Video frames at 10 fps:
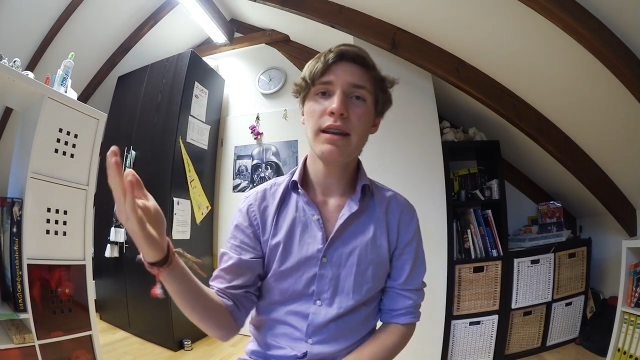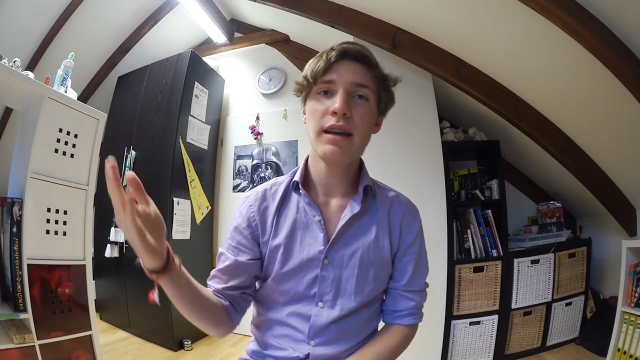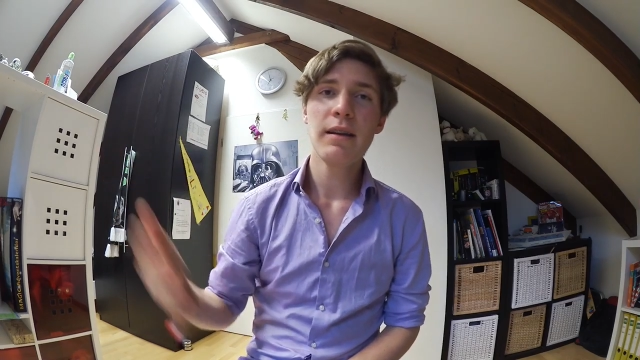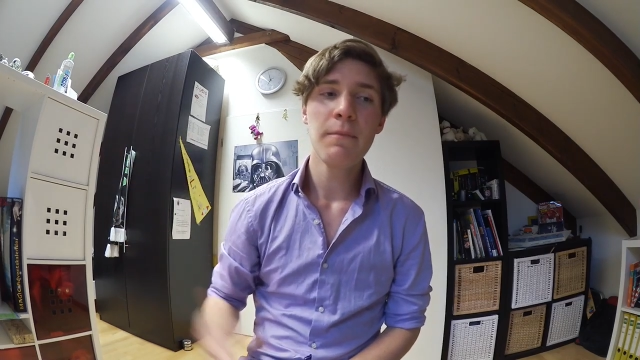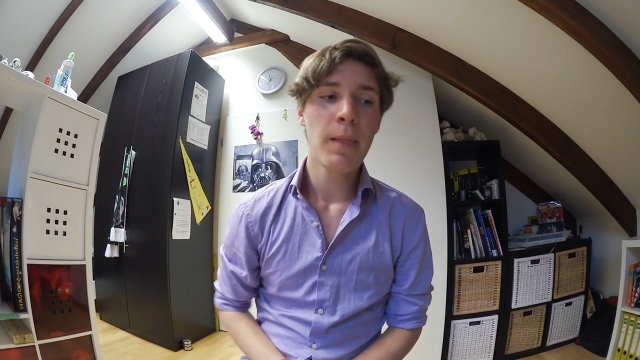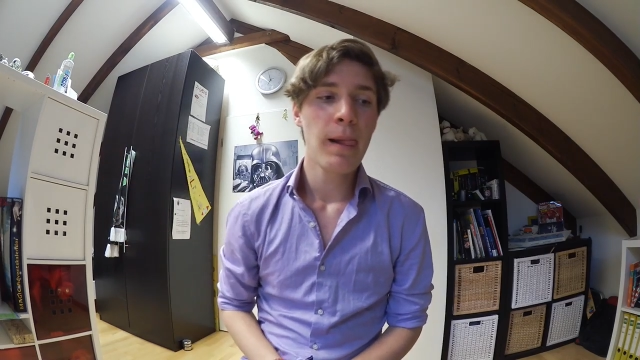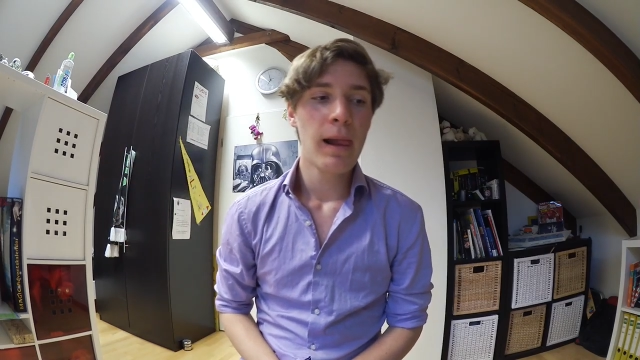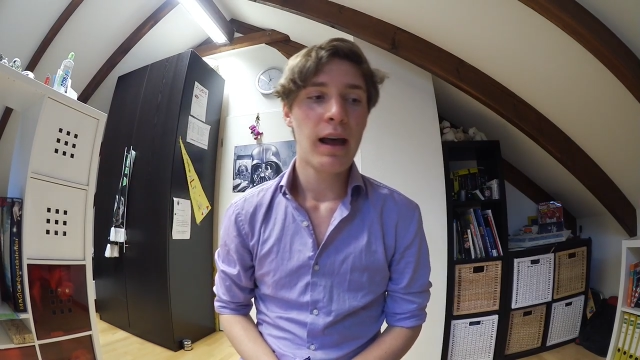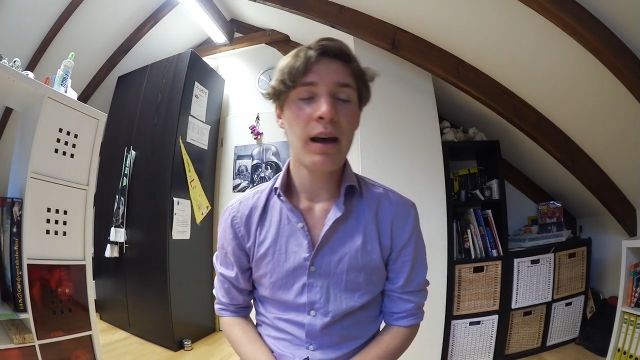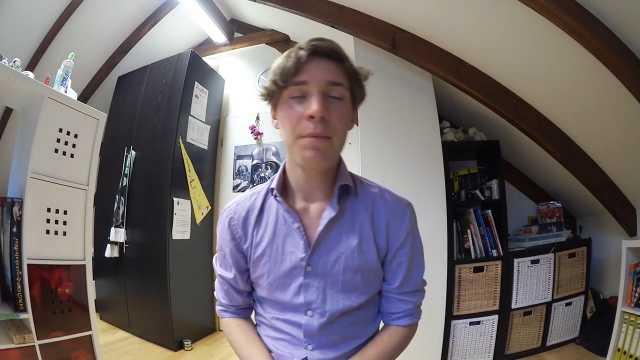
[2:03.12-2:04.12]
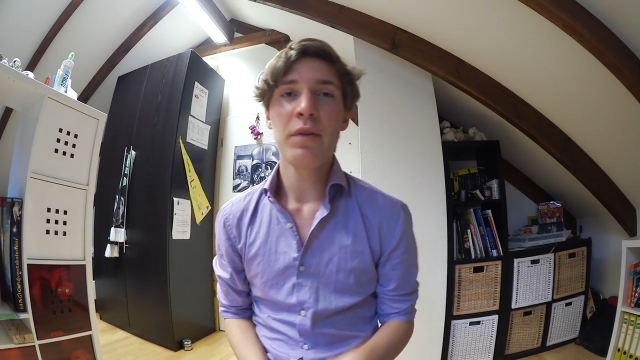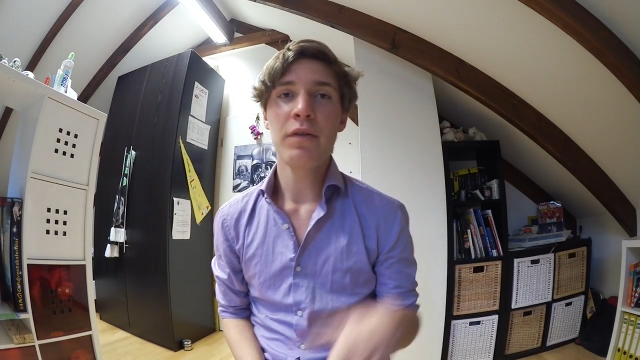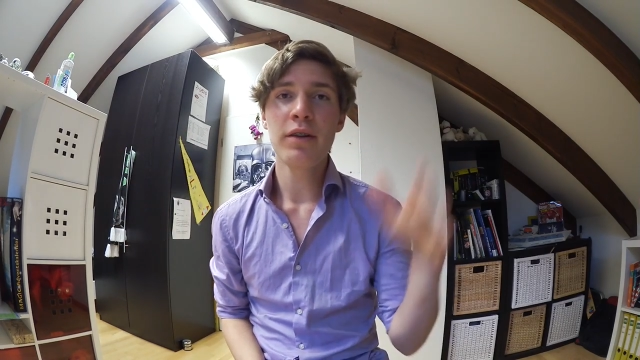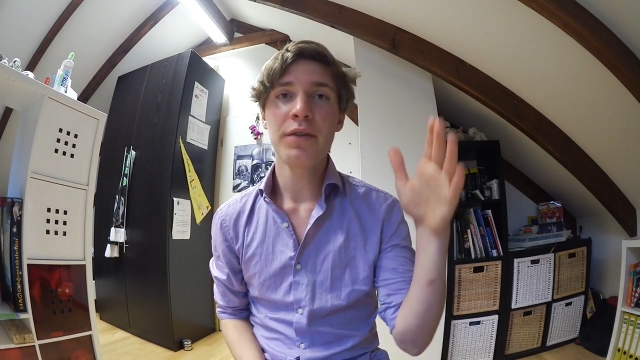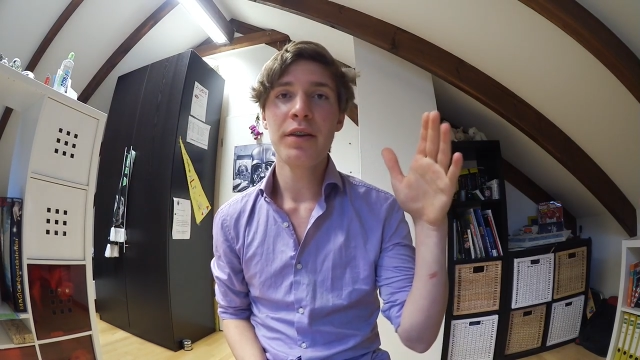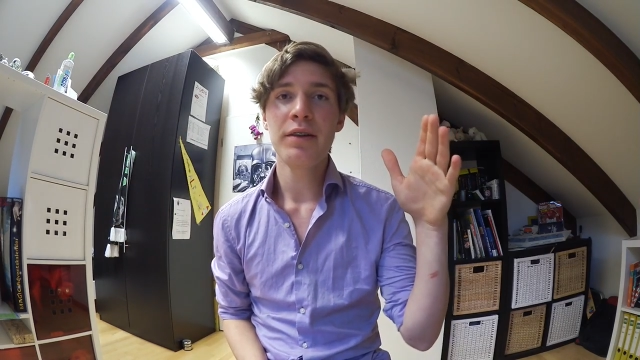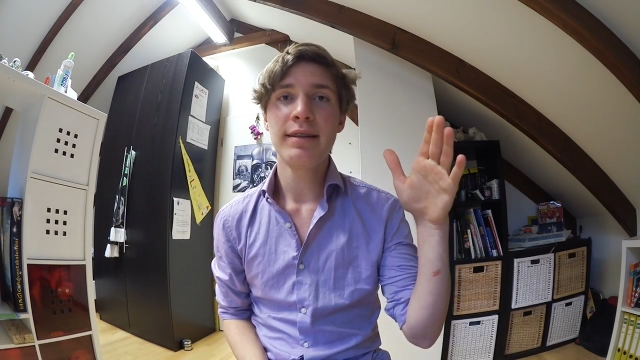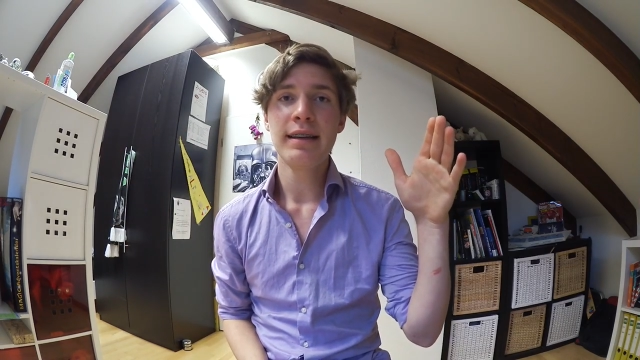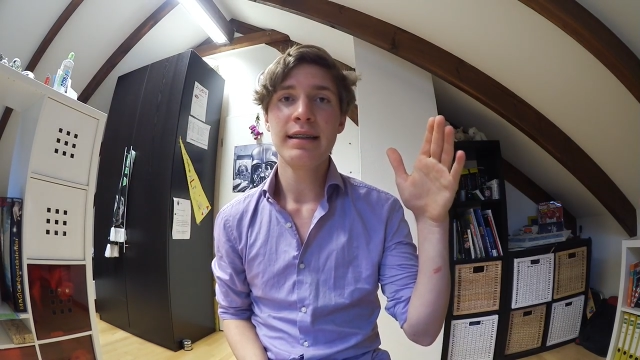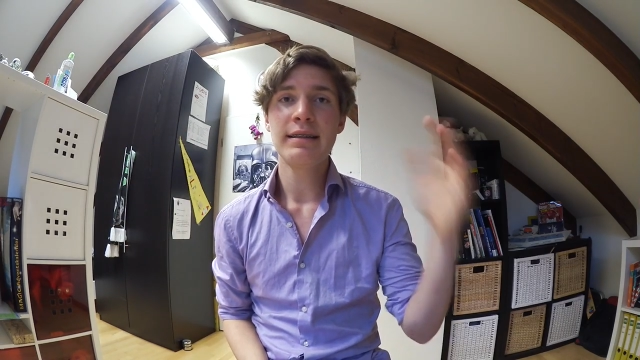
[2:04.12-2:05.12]
in then, um, the first thing you
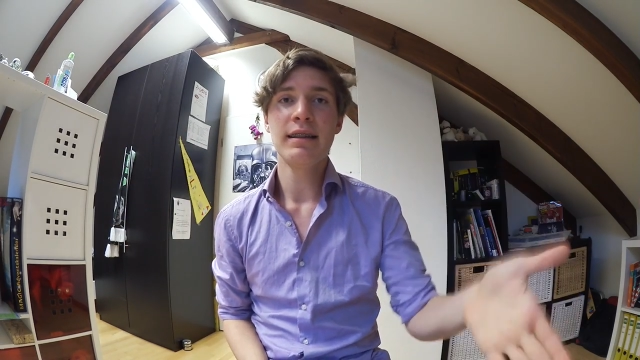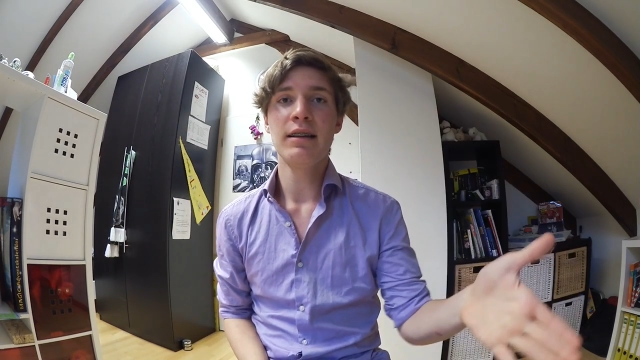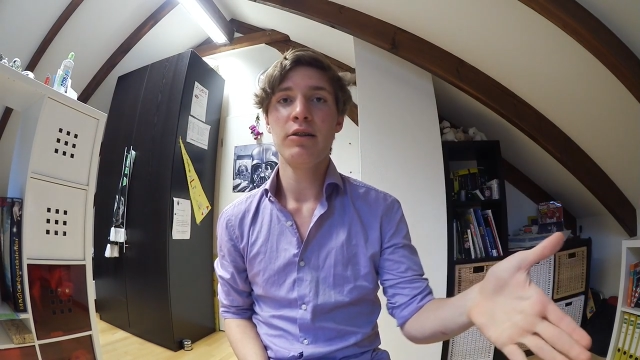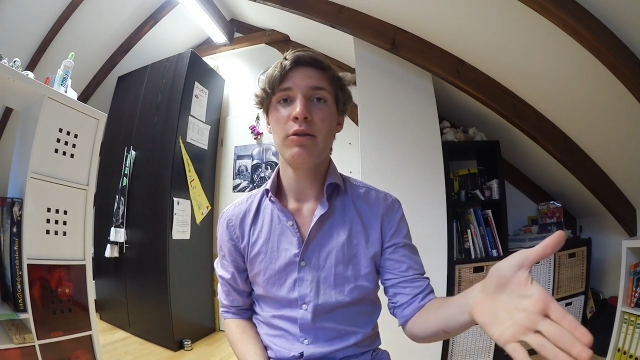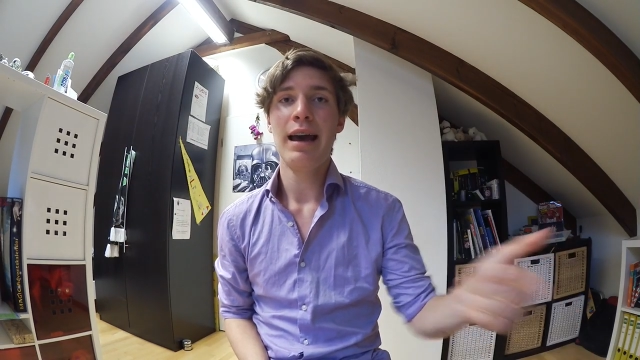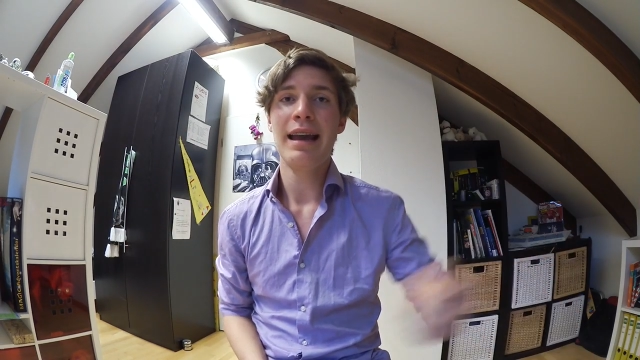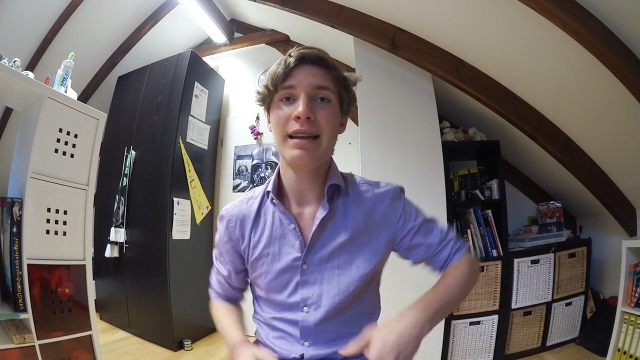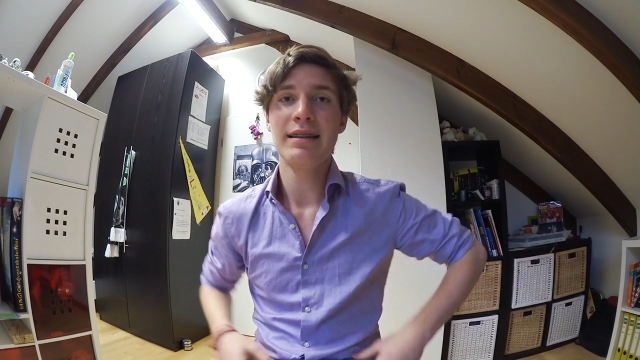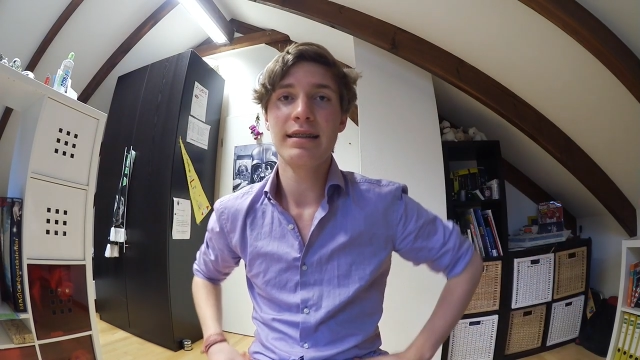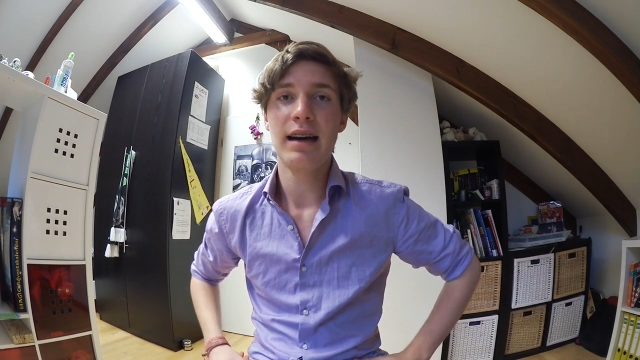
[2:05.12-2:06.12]
see is this little headless